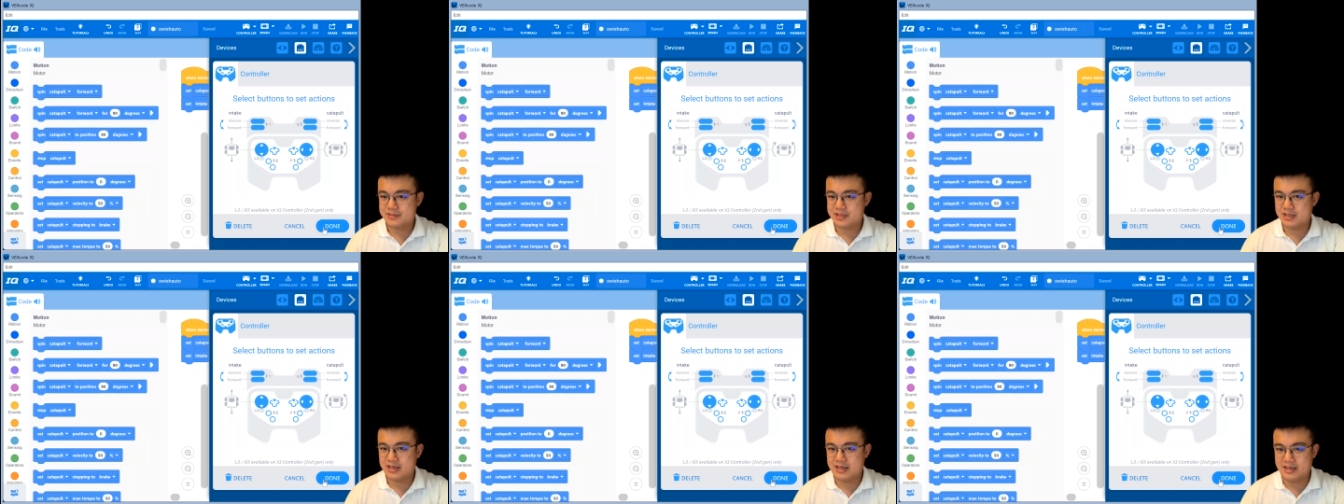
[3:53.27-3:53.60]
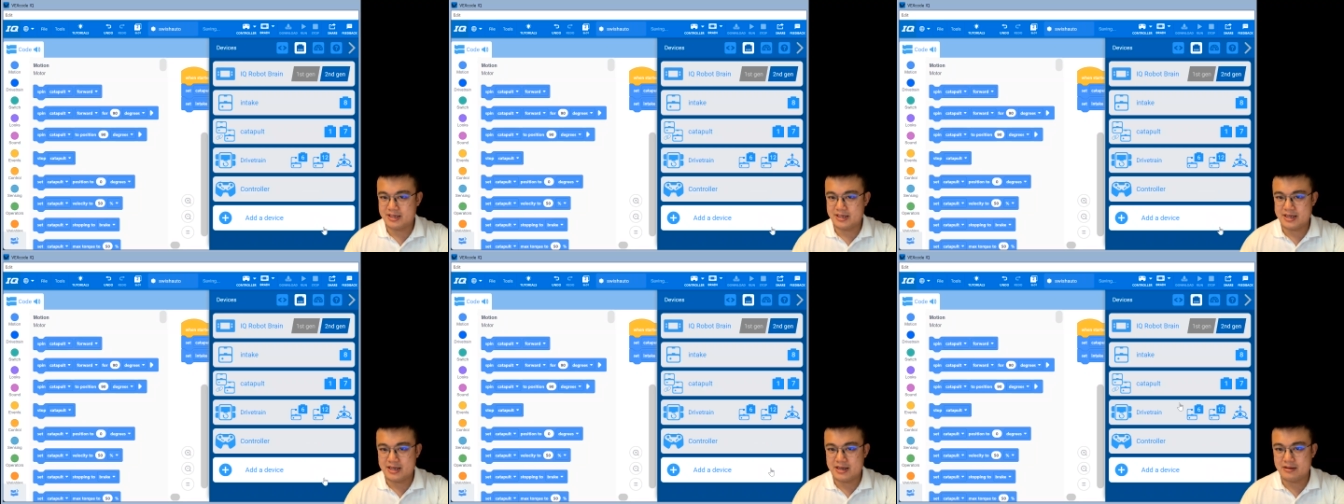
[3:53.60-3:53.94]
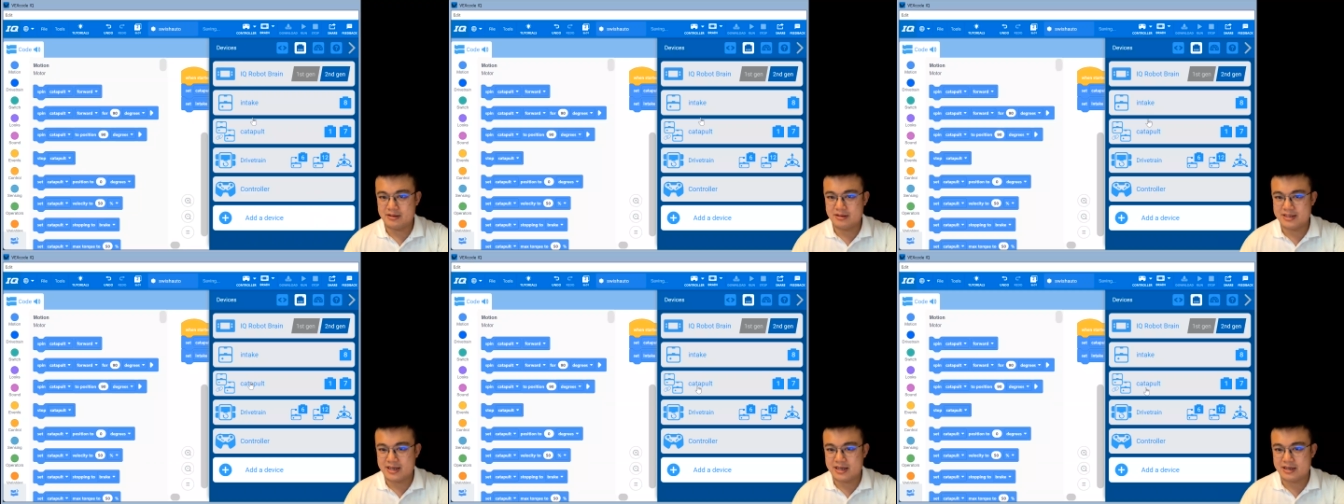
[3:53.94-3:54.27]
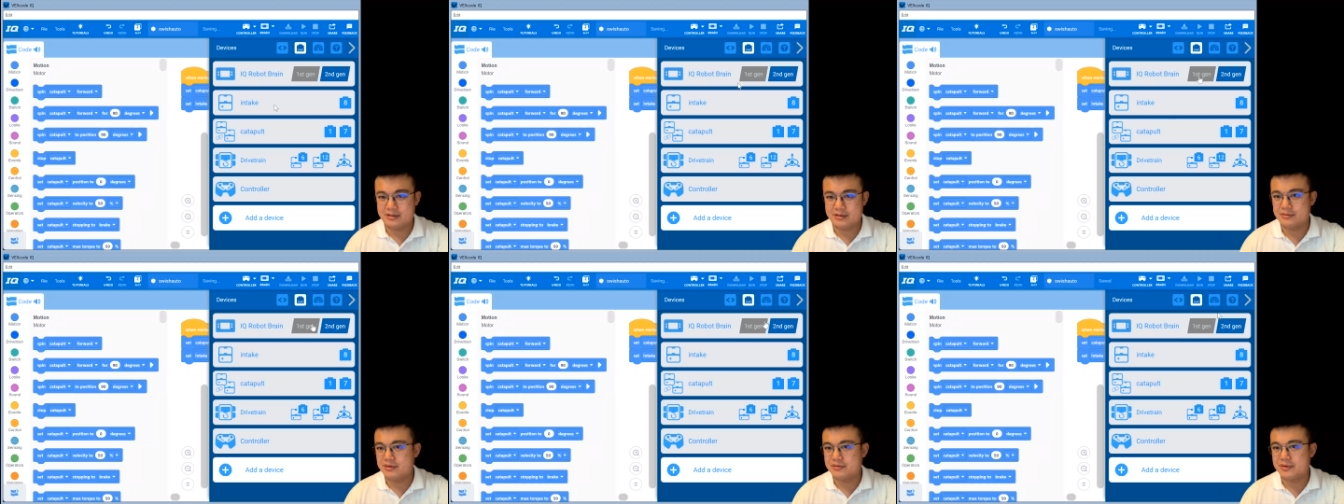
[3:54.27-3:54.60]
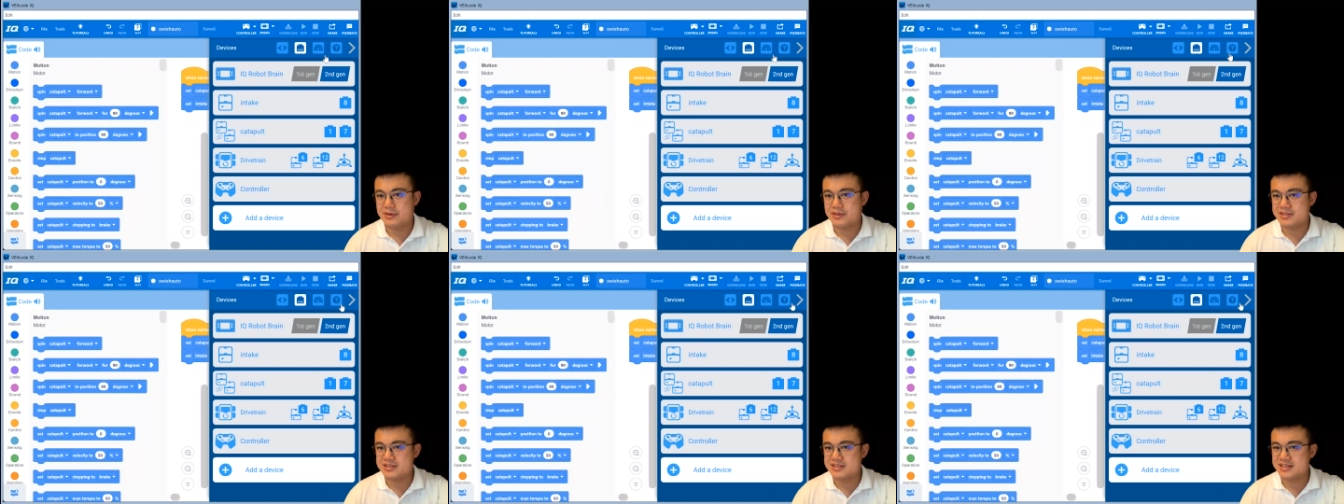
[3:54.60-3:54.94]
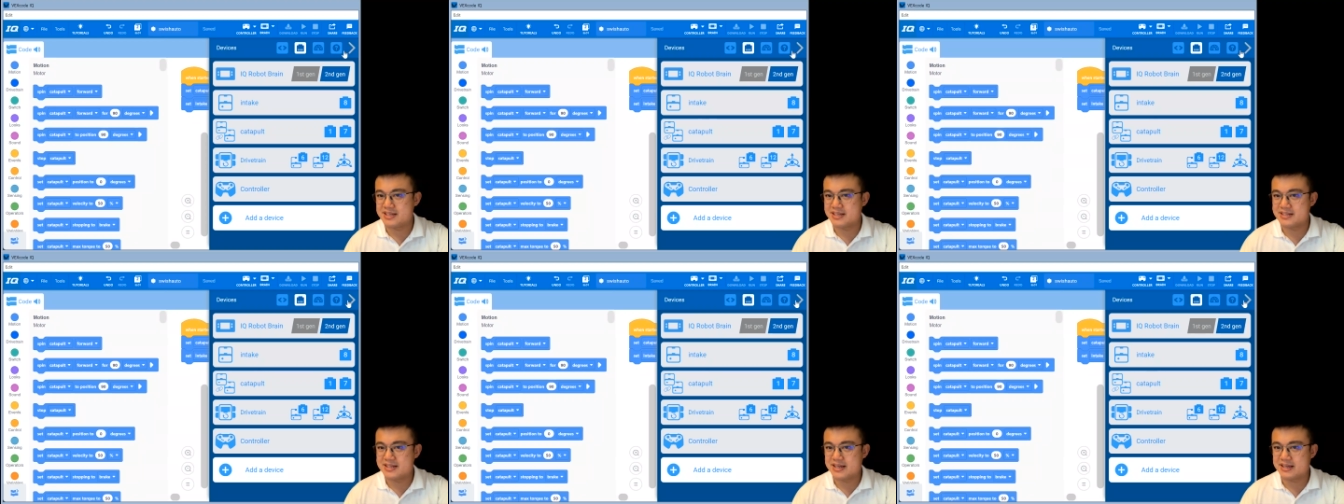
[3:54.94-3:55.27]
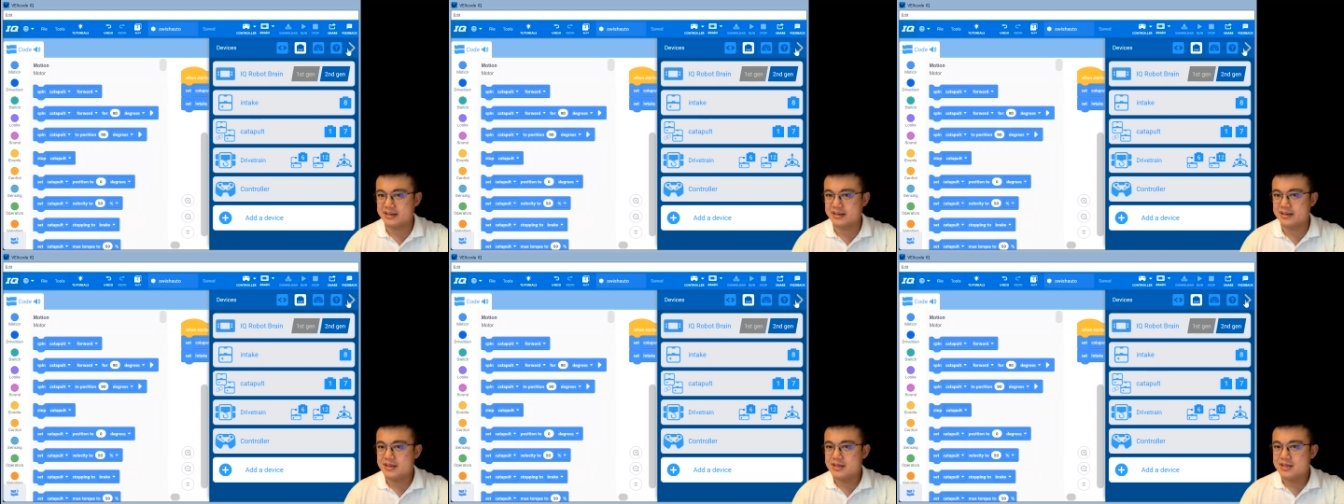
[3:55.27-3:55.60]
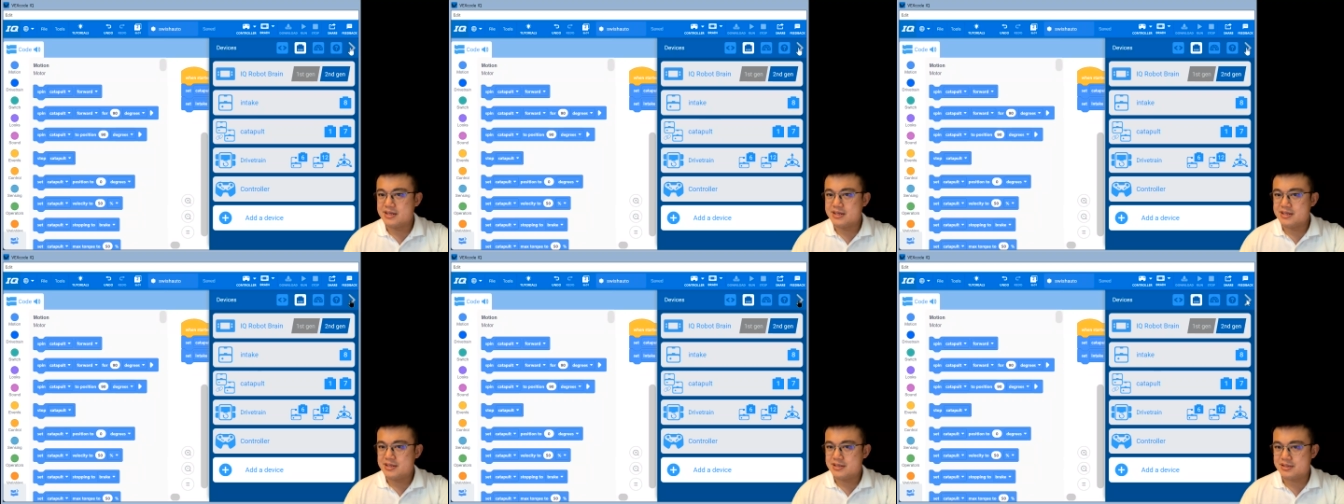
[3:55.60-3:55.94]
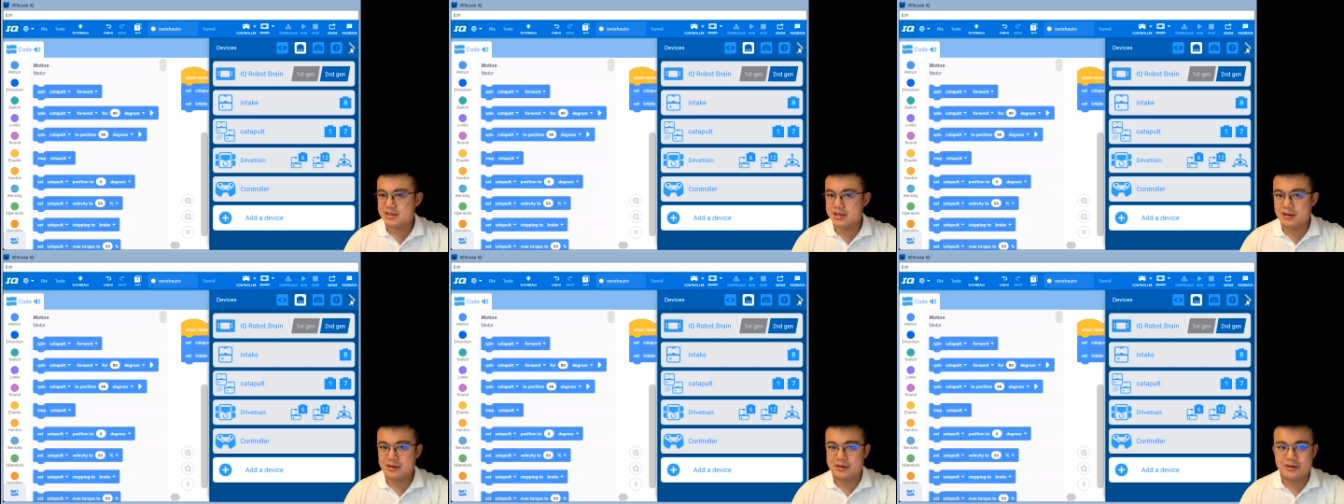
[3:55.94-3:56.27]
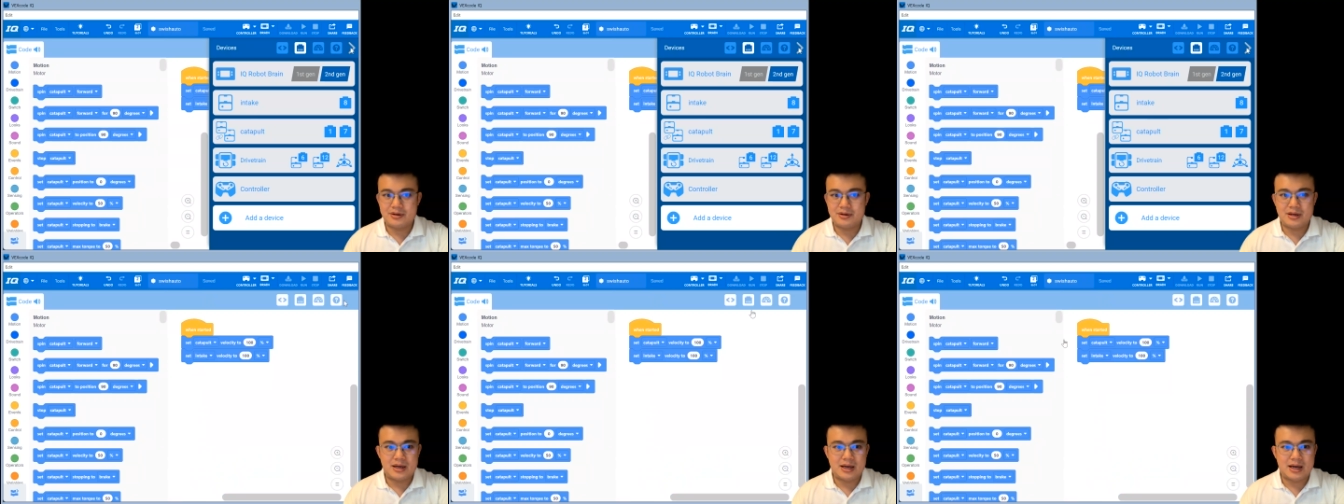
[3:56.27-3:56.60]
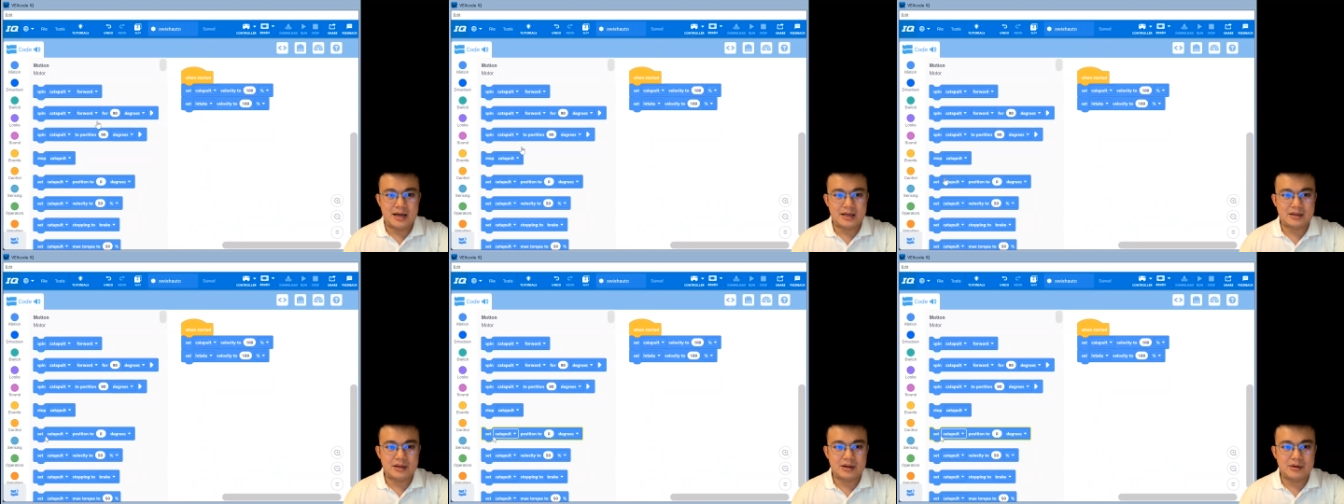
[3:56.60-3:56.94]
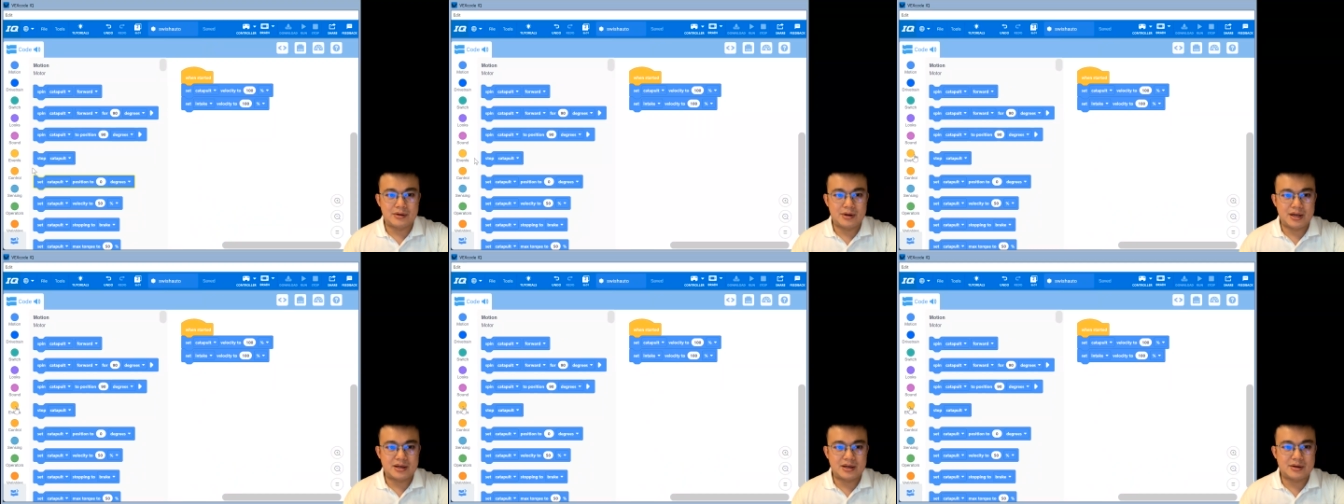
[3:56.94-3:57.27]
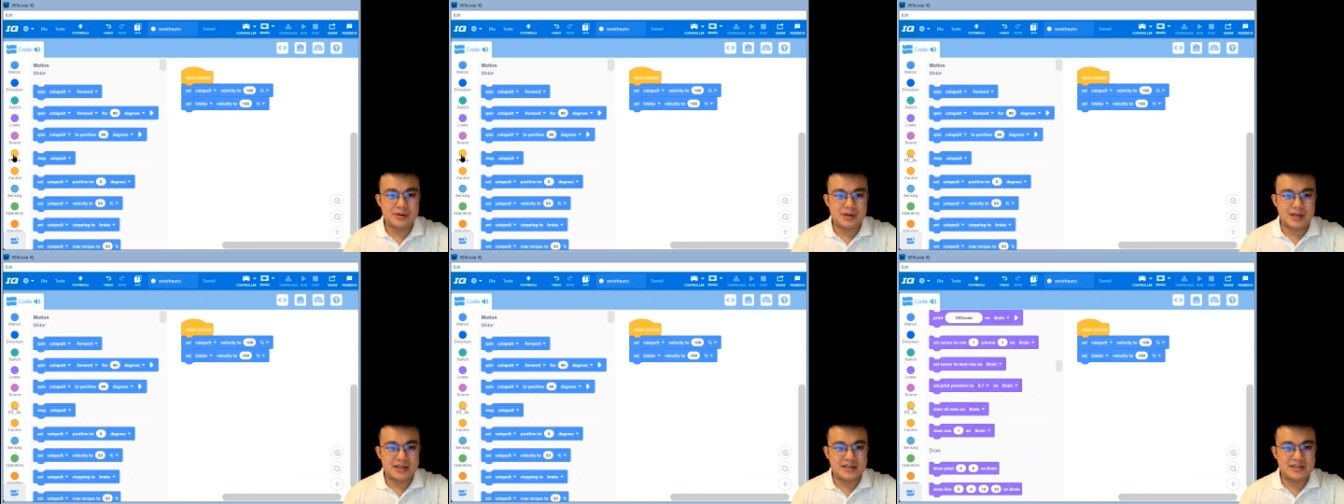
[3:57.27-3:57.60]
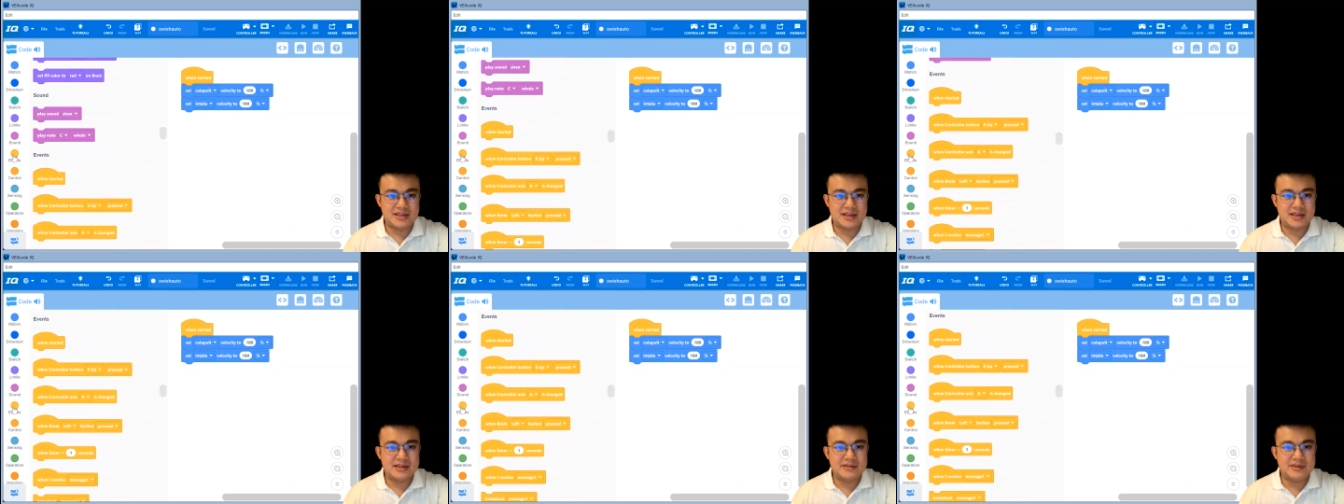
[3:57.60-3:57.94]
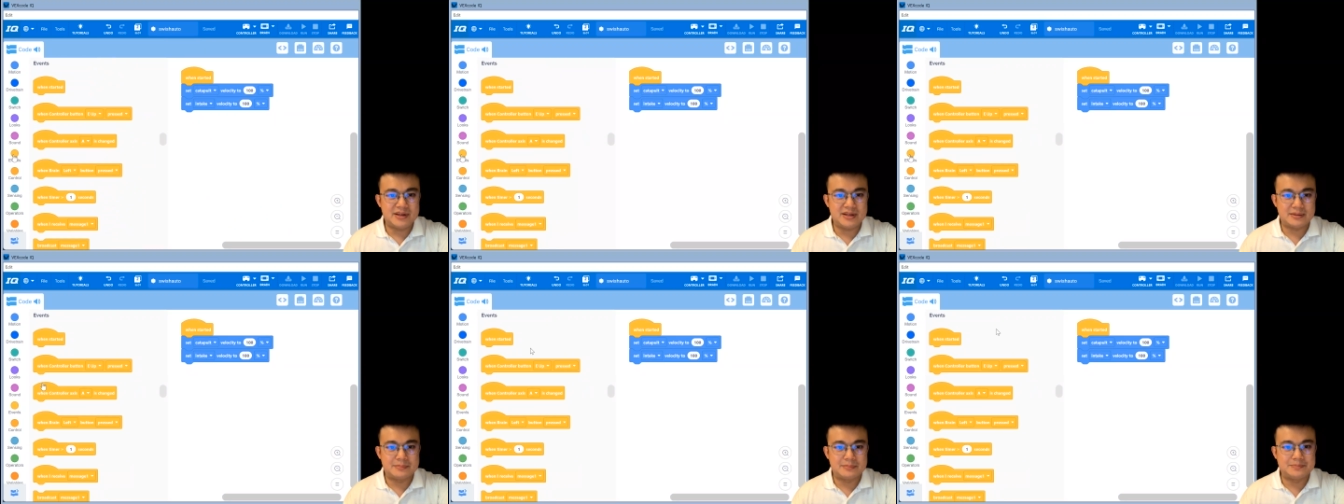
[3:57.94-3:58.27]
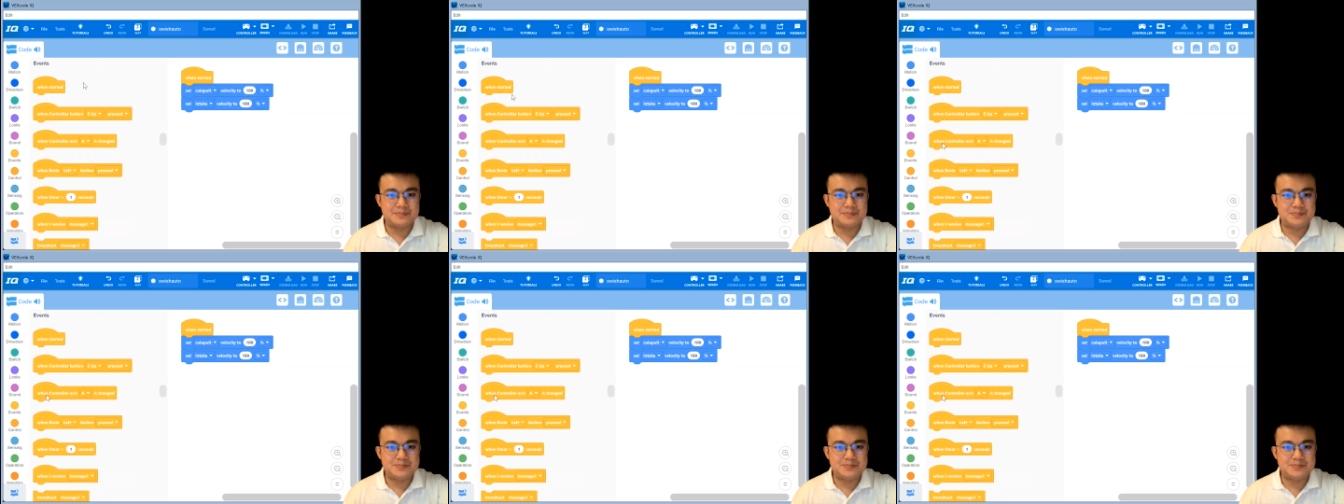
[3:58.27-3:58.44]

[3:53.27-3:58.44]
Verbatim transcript: Okay, L down reverses the intake. So I go and create an event.